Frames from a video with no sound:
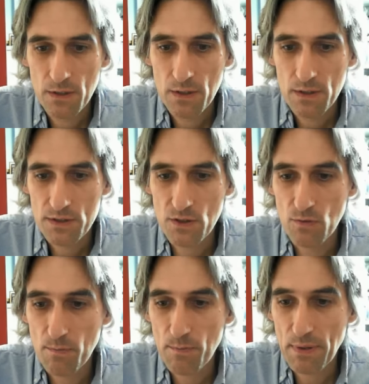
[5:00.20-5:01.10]
So
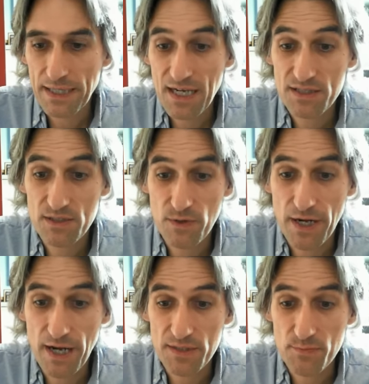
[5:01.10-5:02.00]
black has to
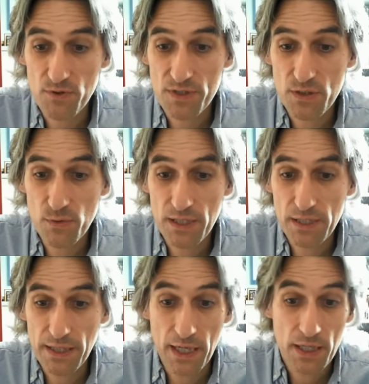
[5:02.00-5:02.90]
react pretty quickly
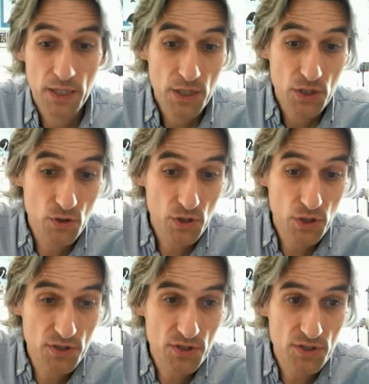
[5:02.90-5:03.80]
here. You
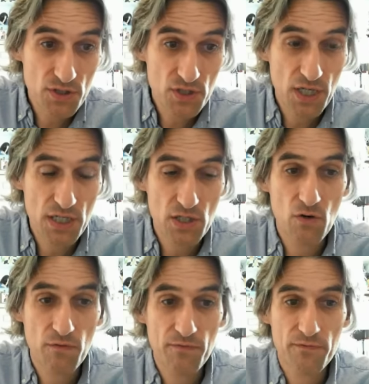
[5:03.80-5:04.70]
could take
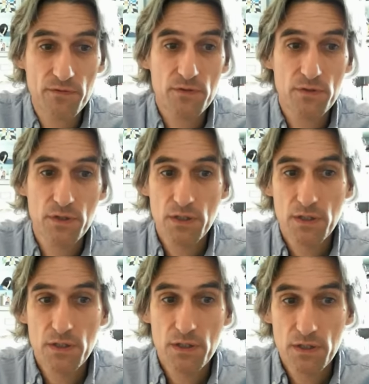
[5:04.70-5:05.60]
off
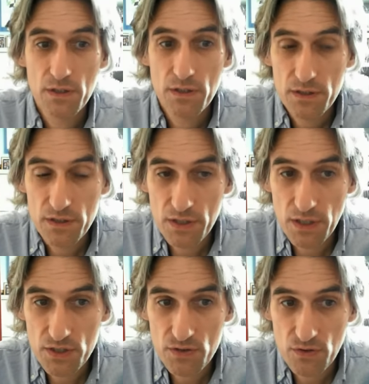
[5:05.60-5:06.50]
the
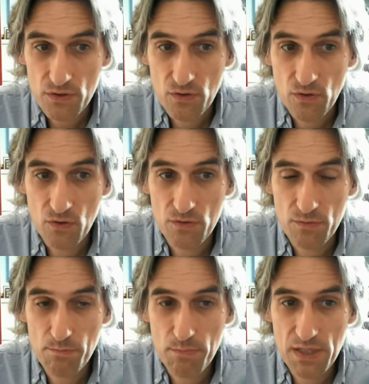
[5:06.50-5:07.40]
knight on
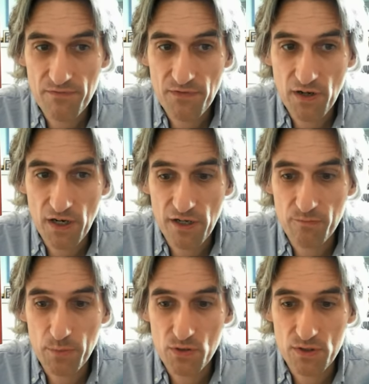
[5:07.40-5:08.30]
b5,
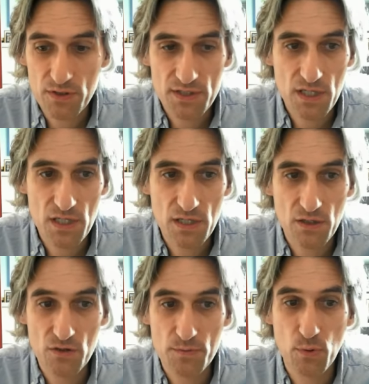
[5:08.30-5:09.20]
but you can see
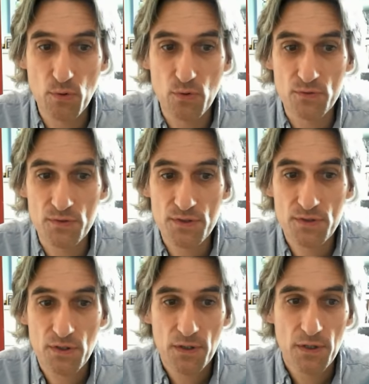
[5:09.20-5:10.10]
those
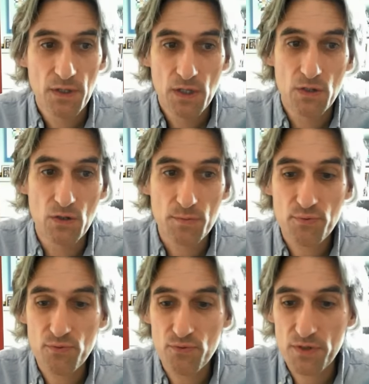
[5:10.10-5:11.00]
pawns look
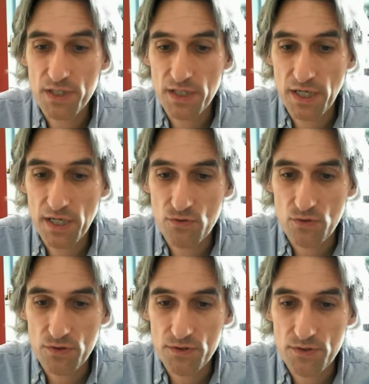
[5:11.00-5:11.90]
pretty
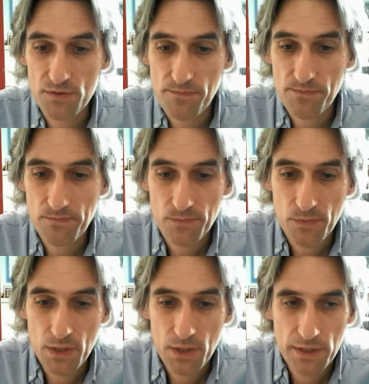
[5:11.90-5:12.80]
dangerous.
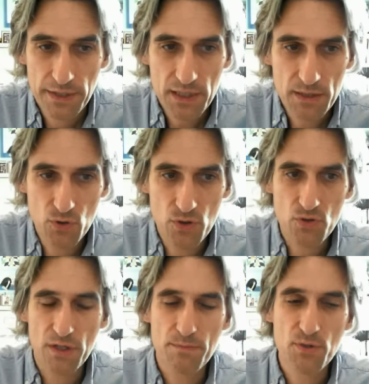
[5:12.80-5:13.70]
Nakamura
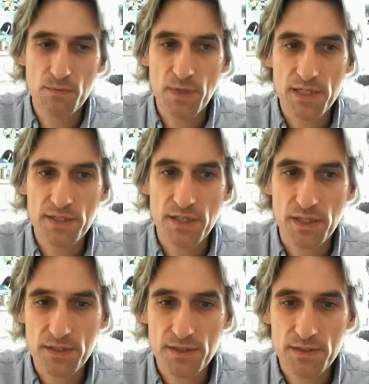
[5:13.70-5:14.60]
tried bishop
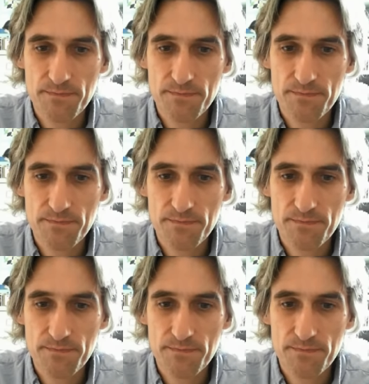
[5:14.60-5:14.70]
a6,